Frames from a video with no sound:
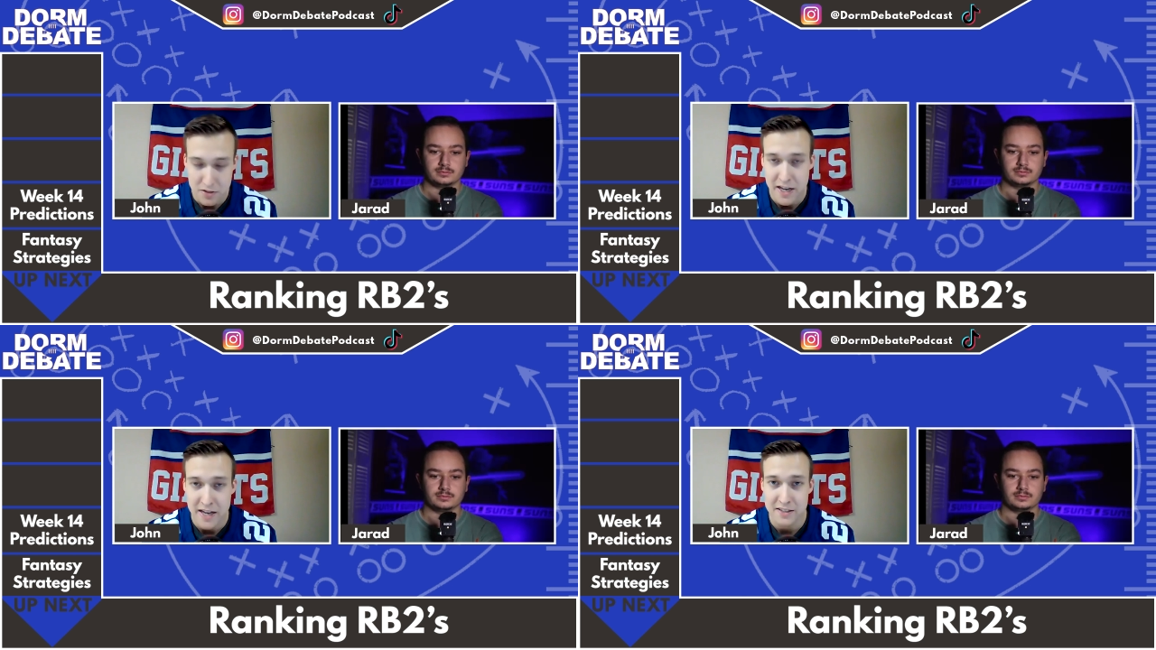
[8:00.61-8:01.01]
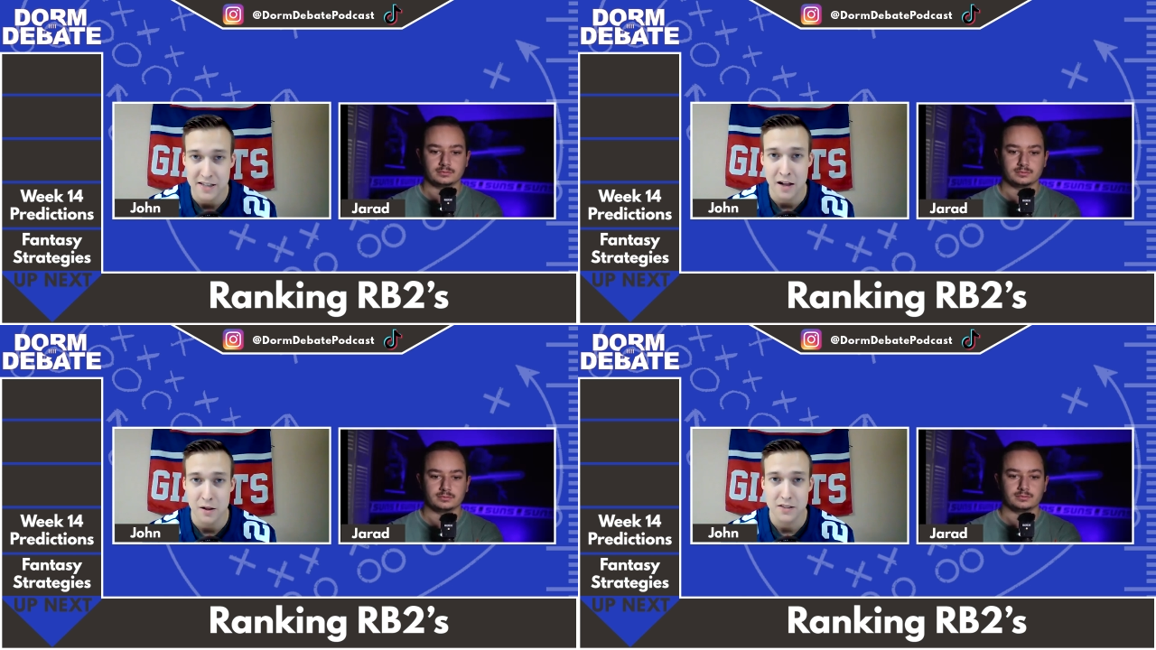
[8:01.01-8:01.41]
Speaker 1: 10 is
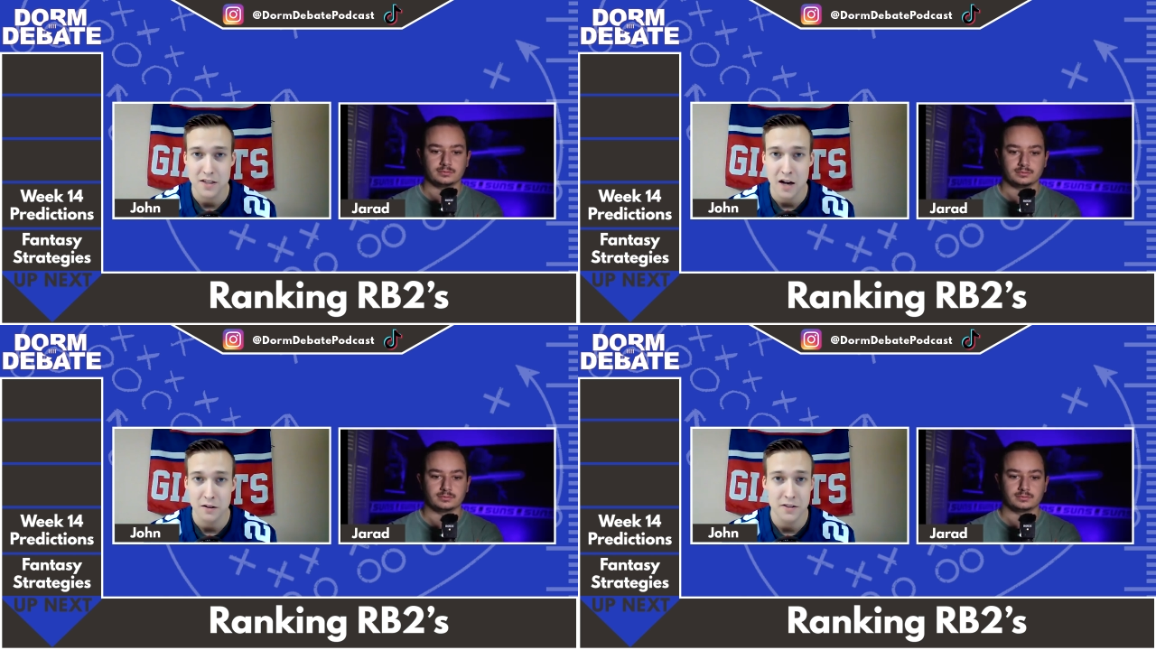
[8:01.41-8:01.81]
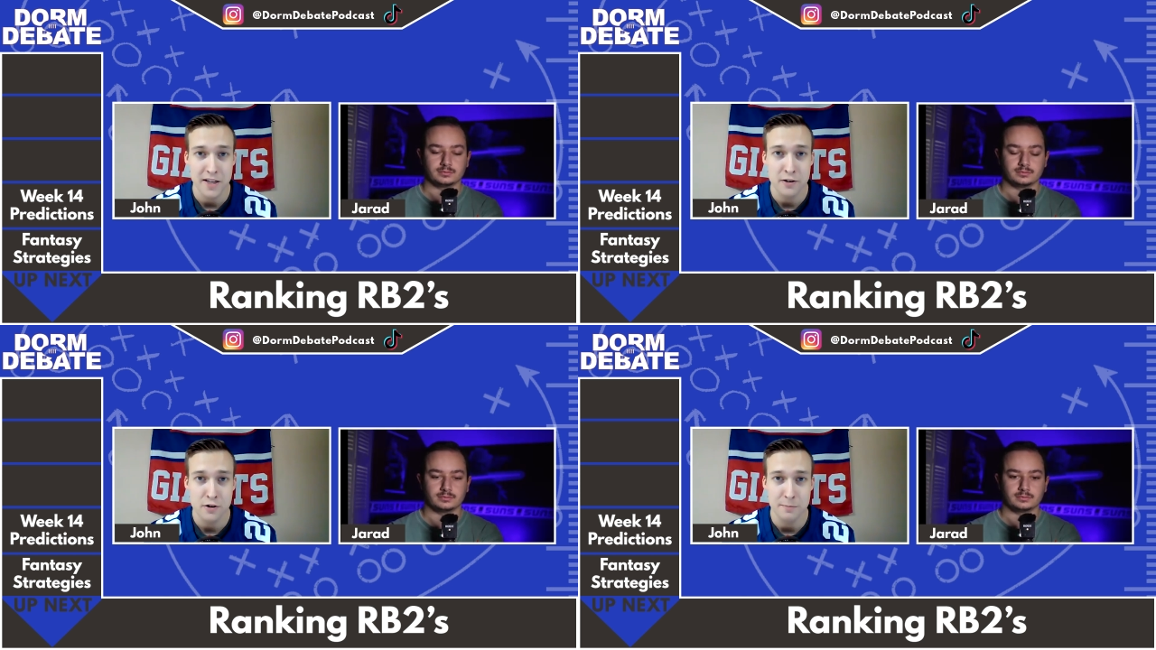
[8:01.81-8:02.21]
Alex Collins.
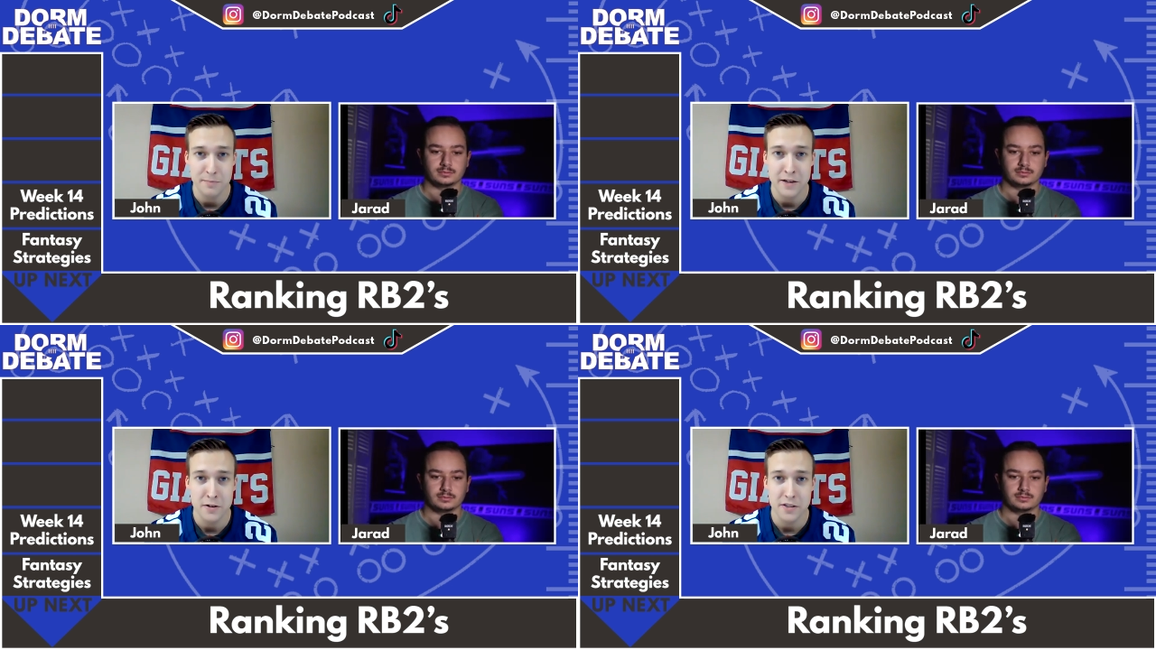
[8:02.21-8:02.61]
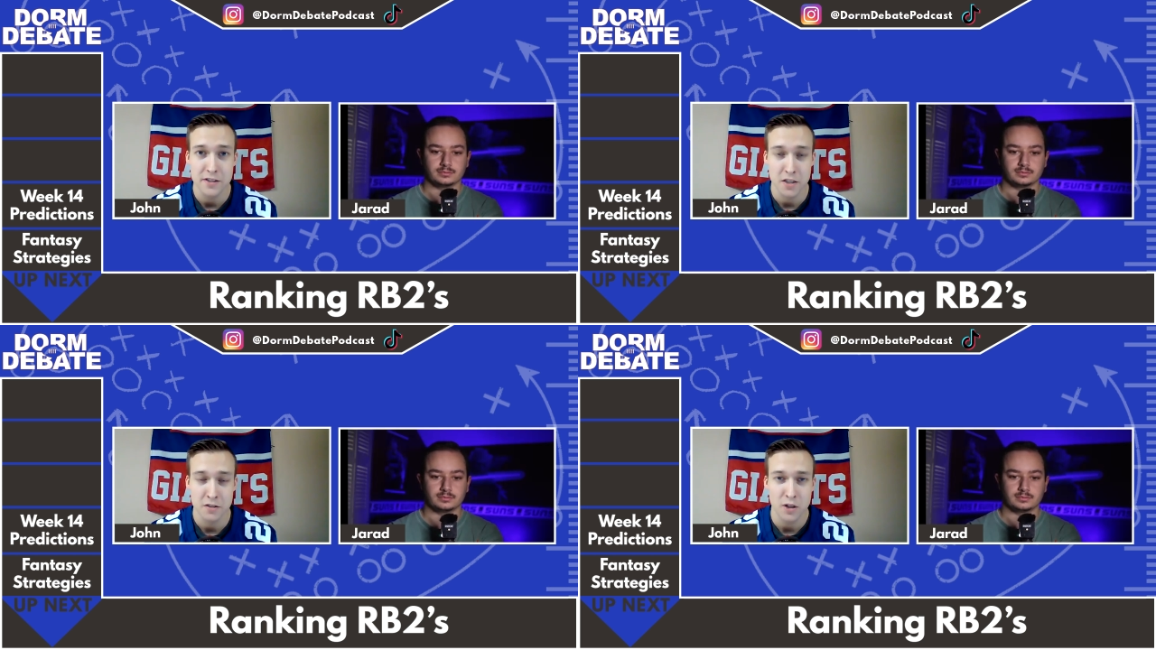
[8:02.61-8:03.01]
Adrian Peterson
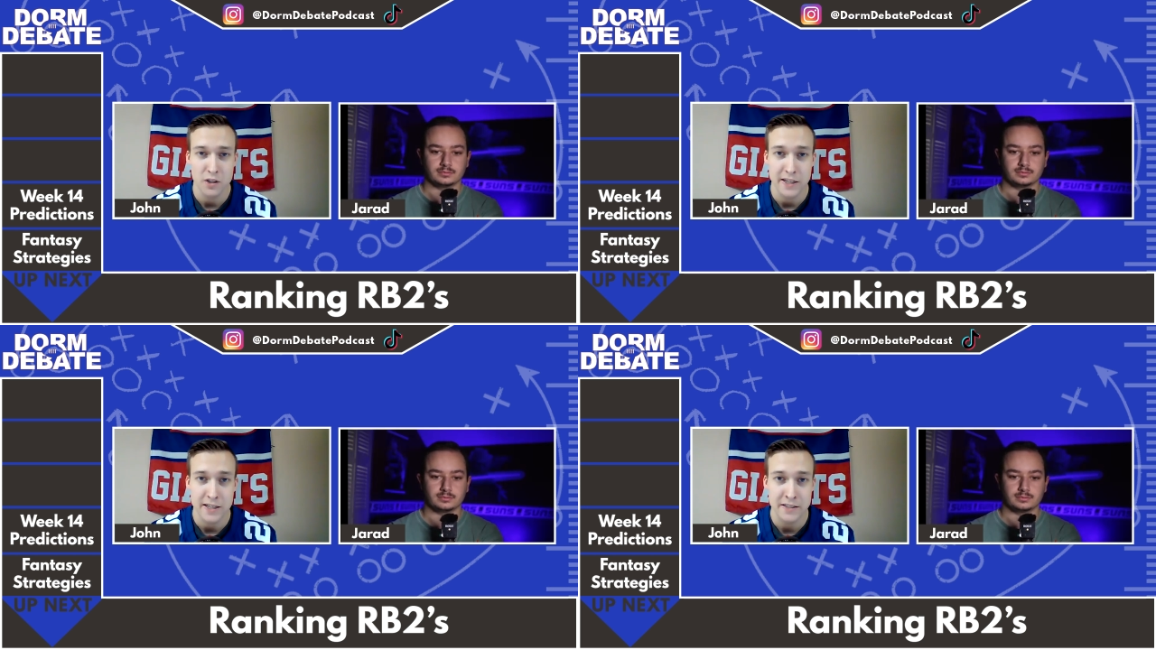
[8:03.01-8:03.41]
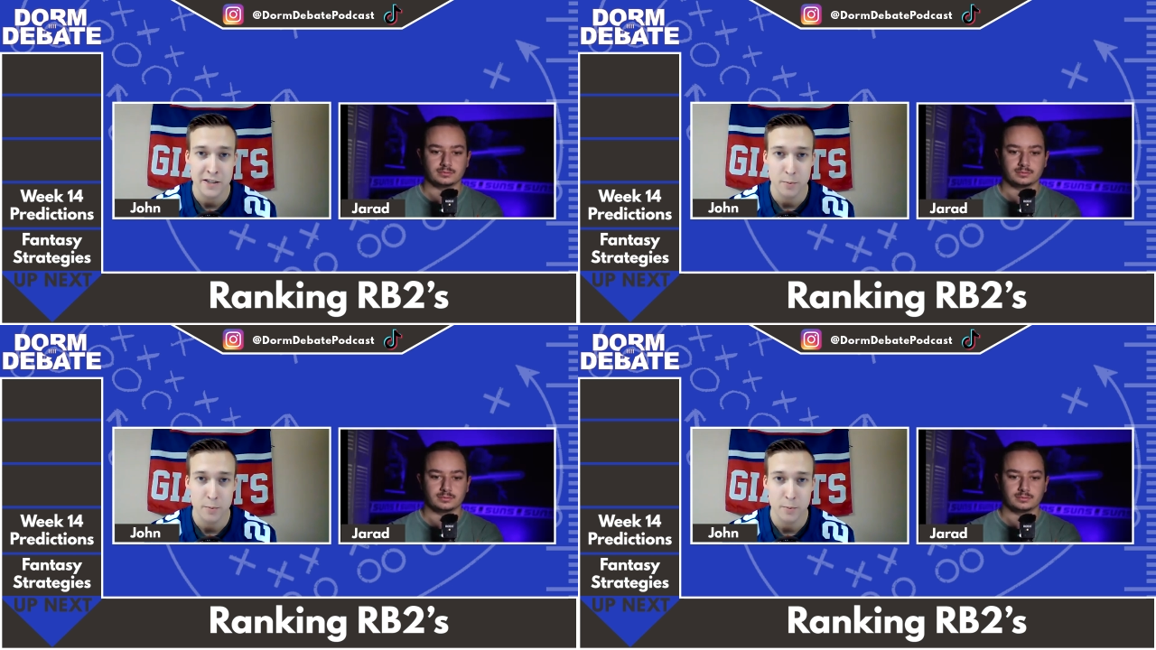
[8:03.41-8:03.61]
doesn't look like he's going to